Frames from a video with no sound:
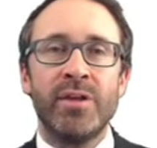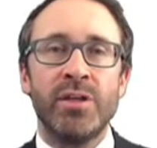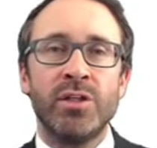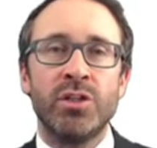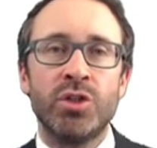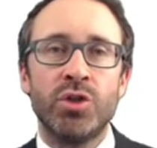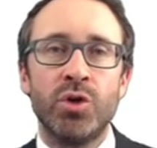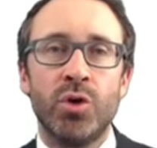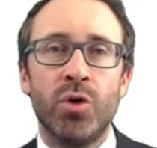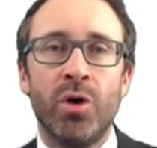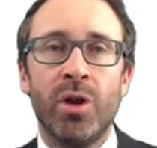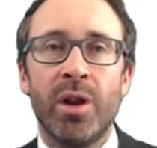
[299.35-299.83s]

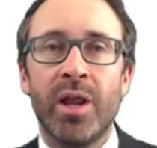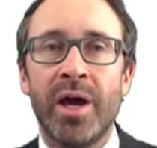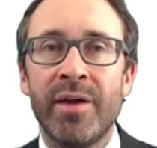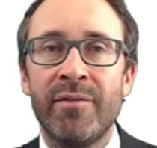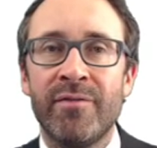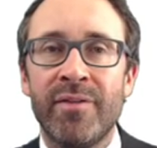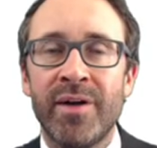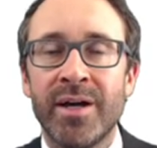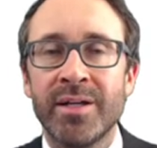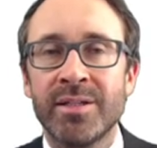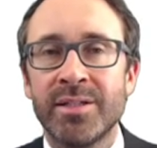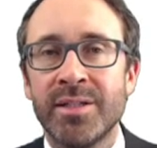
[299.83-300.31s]
these short
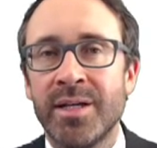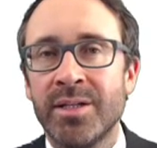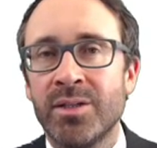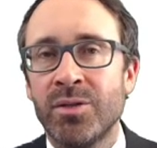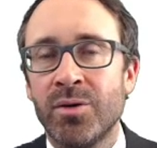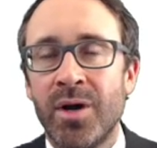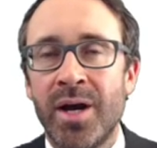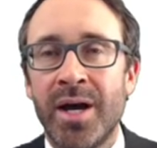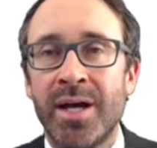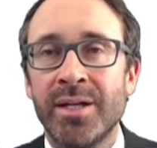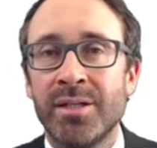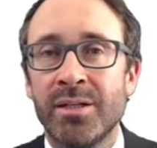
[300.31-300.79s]
life
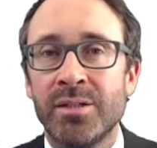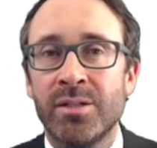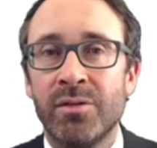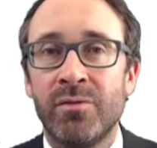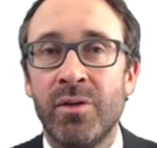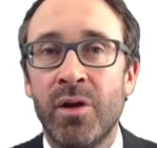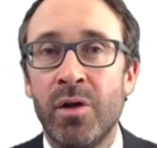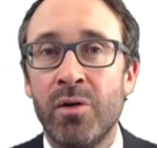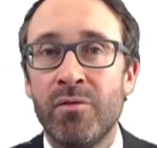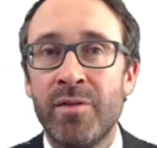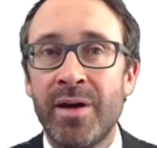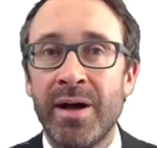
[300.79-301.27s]
assets or assets
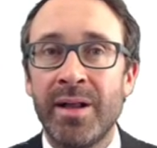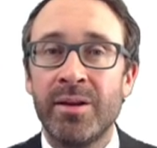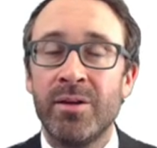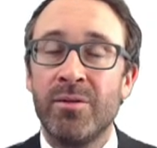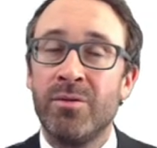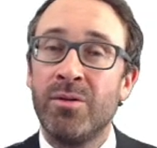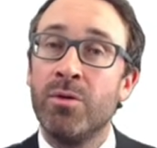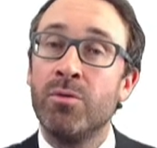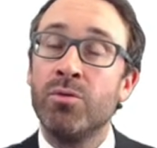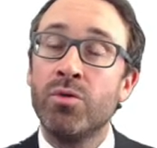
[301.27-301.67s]
of low value,